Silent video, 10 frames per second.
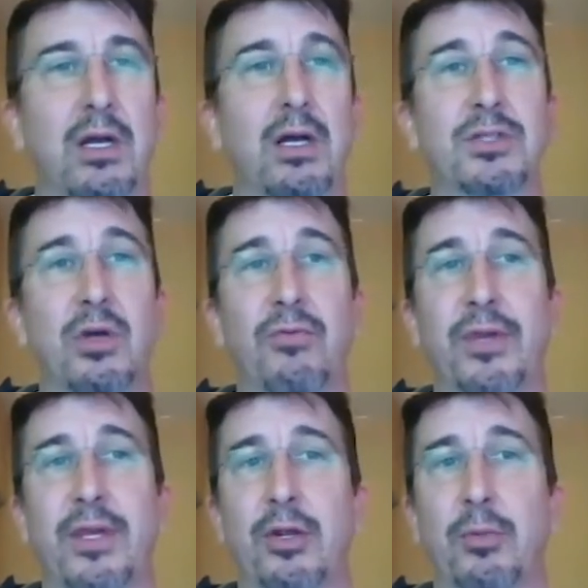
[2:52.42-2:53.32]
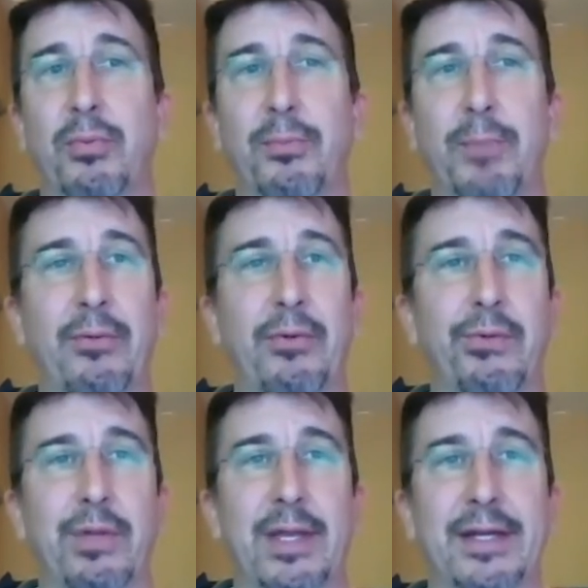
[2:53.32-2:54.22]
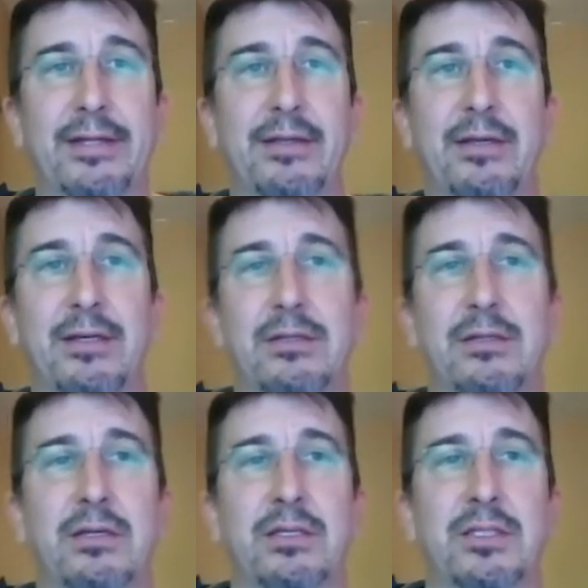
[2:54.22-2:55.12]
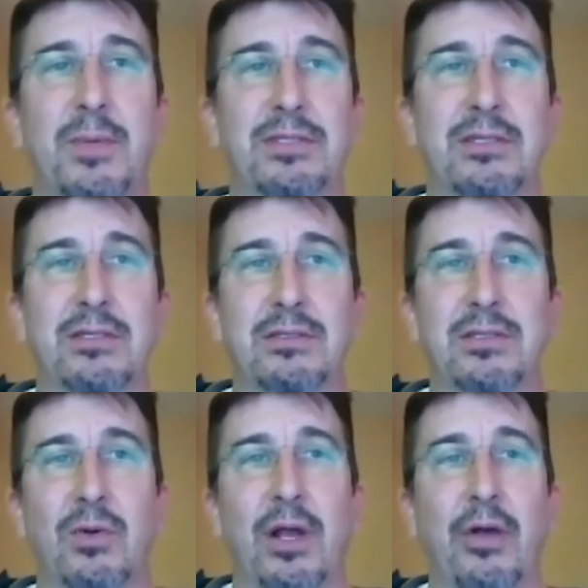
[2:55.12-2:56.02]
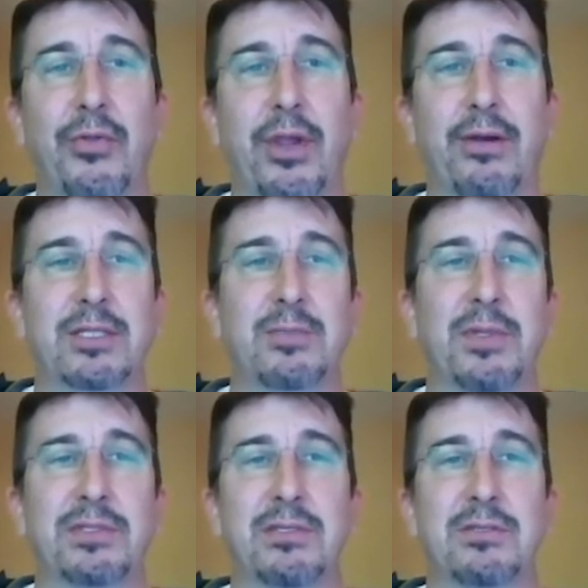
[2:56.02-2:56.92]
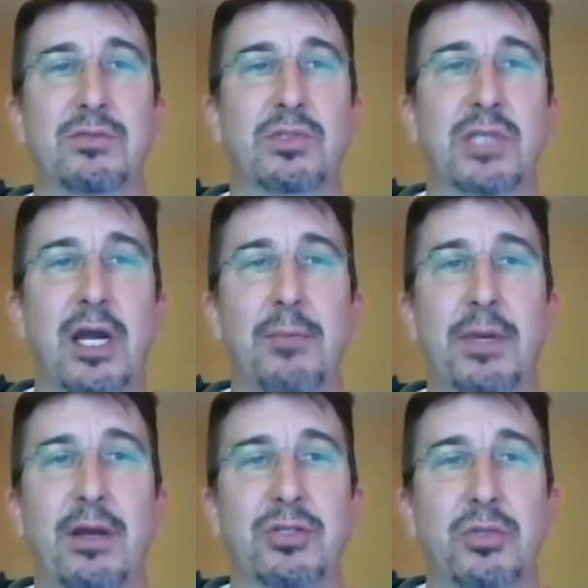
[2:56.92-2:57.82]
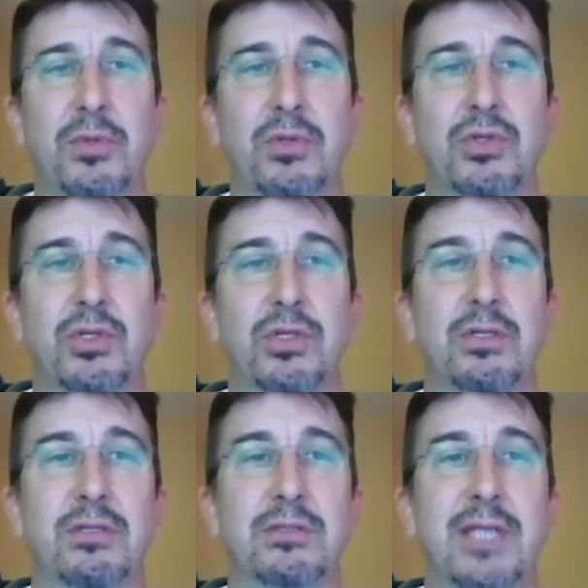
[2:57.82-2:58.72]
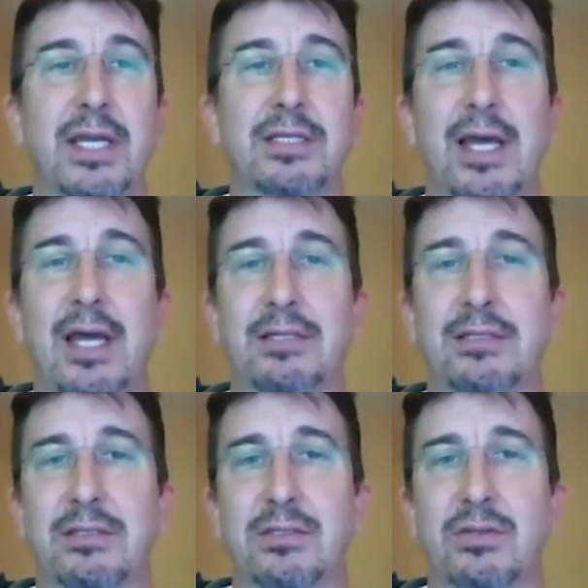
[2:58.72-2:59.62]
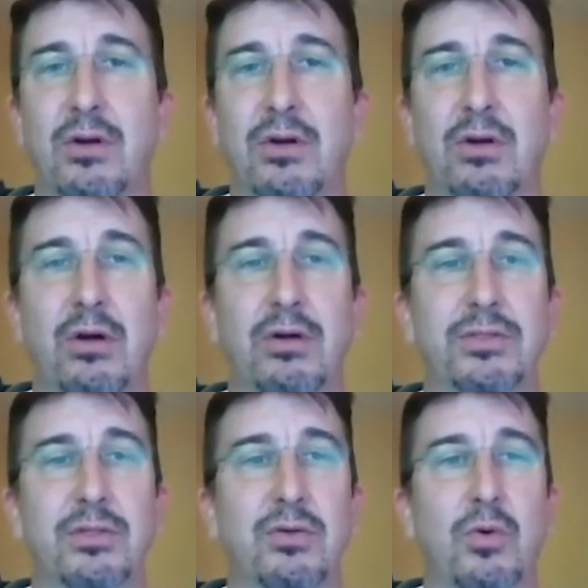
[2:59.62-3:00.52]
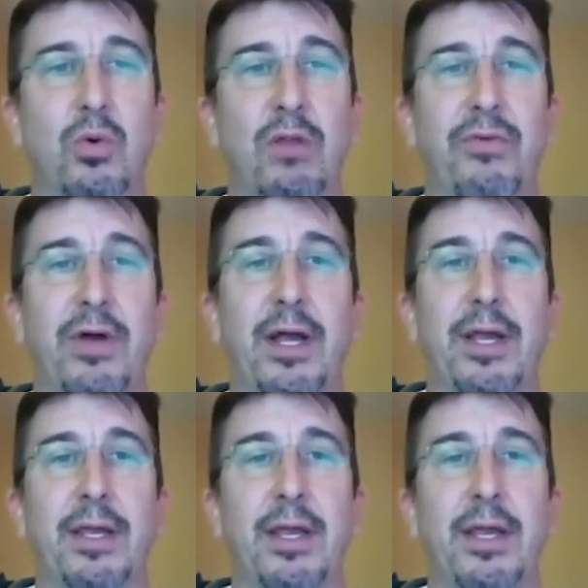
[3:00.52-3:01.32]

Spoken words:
Don't forget your payroll-related expenses. So healthcare expenses, retirement contribution, and state taxes are also qualify.